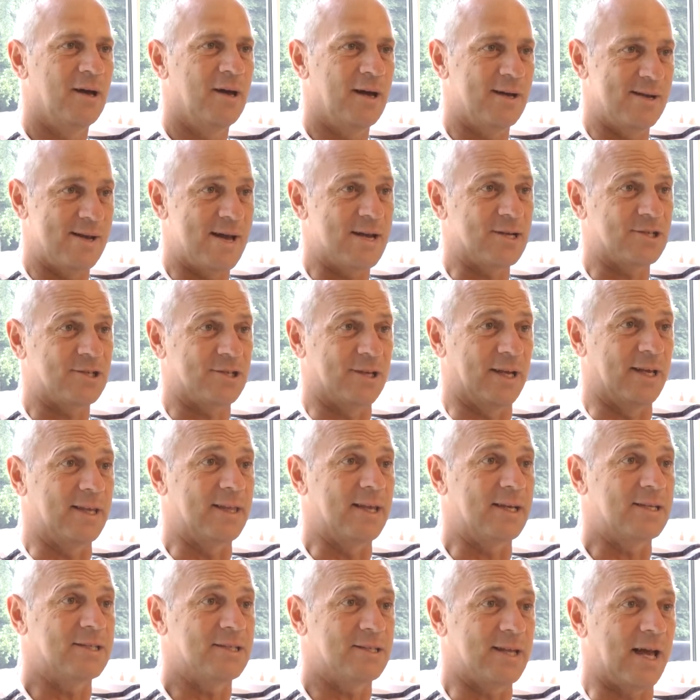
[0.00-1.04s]
And actually,
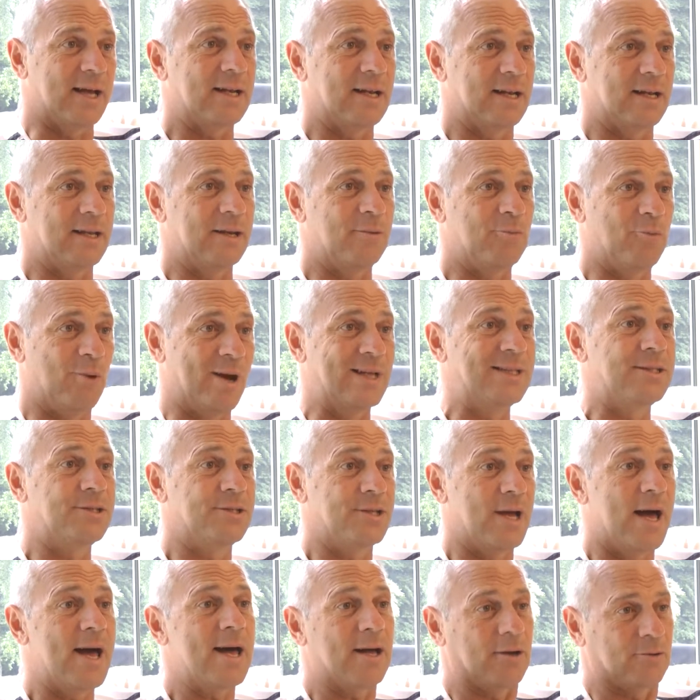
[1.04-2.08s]
they steadily went
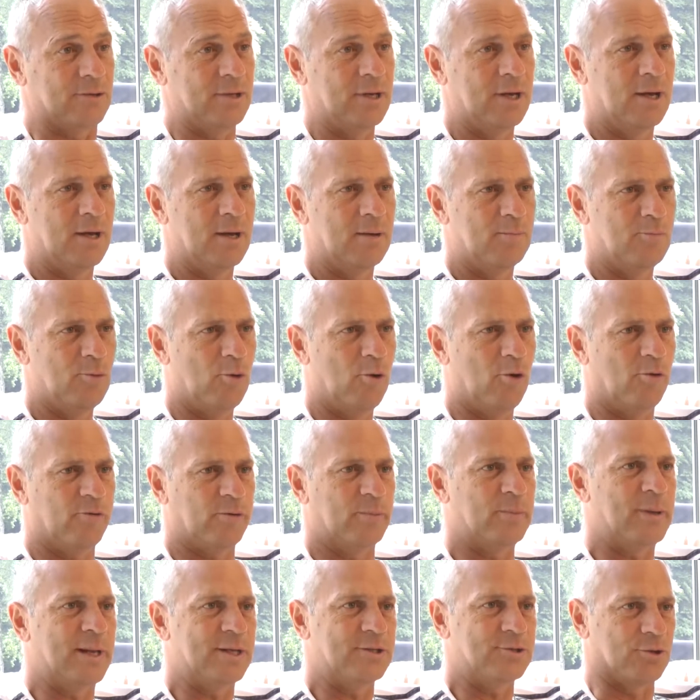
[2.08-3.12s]
down, more for
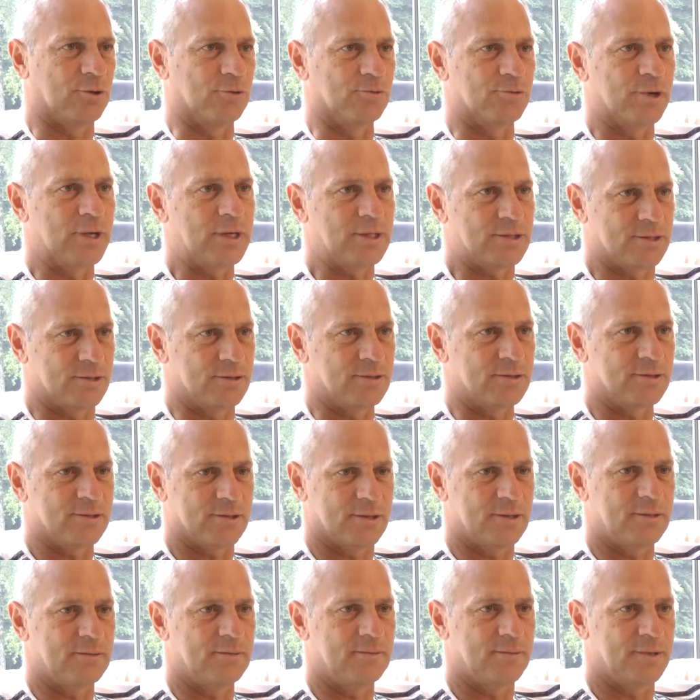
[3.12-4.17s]
political reasons
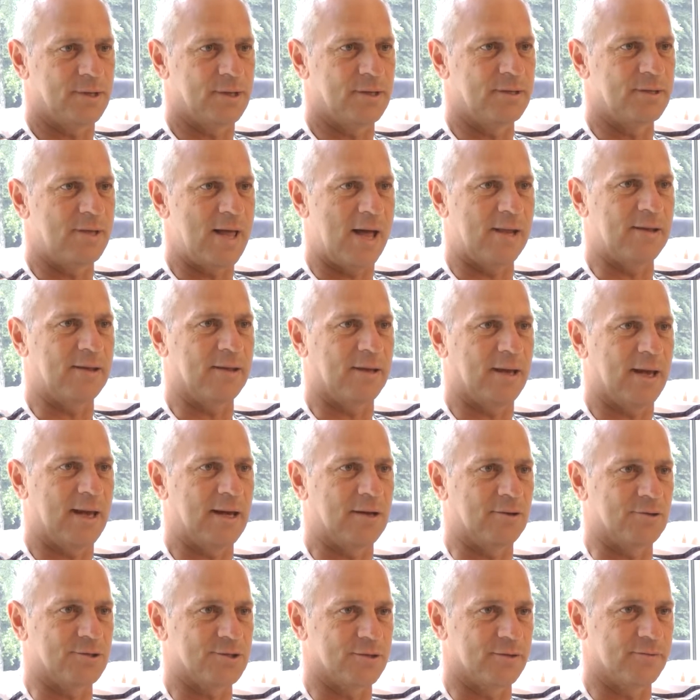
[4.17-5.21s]
than anything
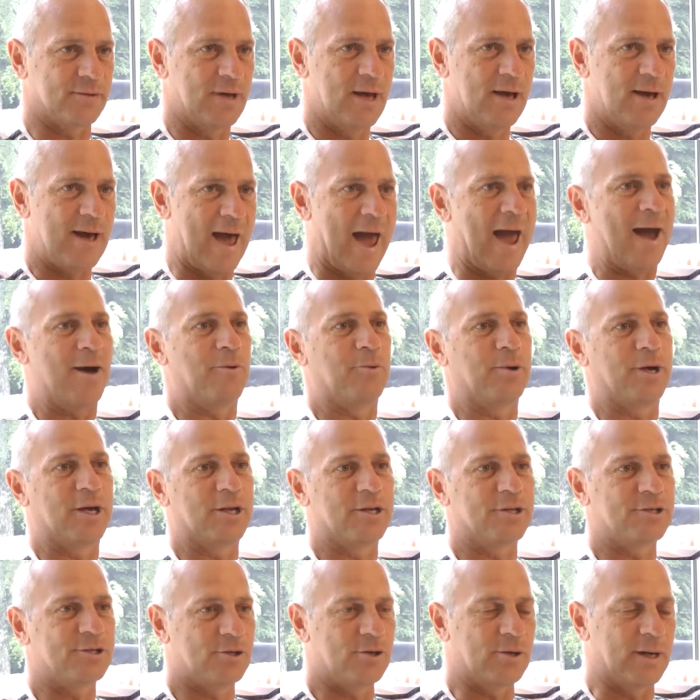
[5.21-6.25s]
else, of how we're going
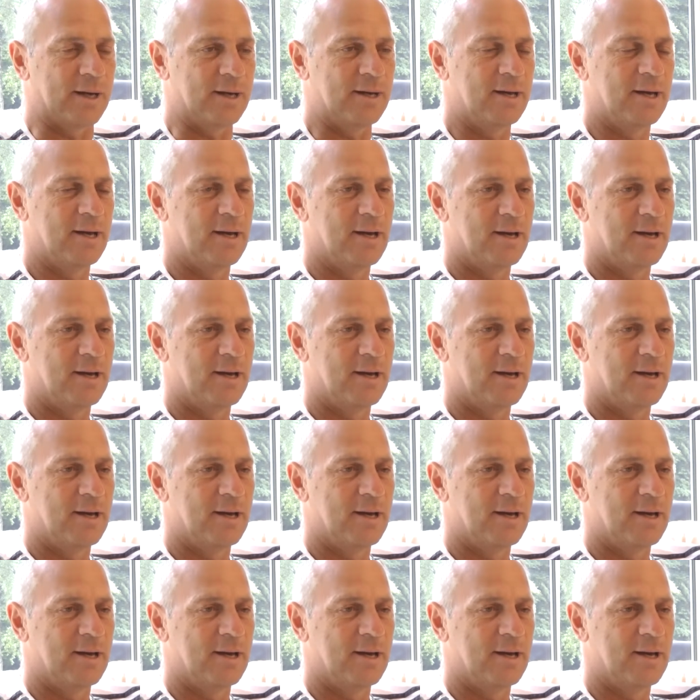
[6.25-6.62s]
to do it.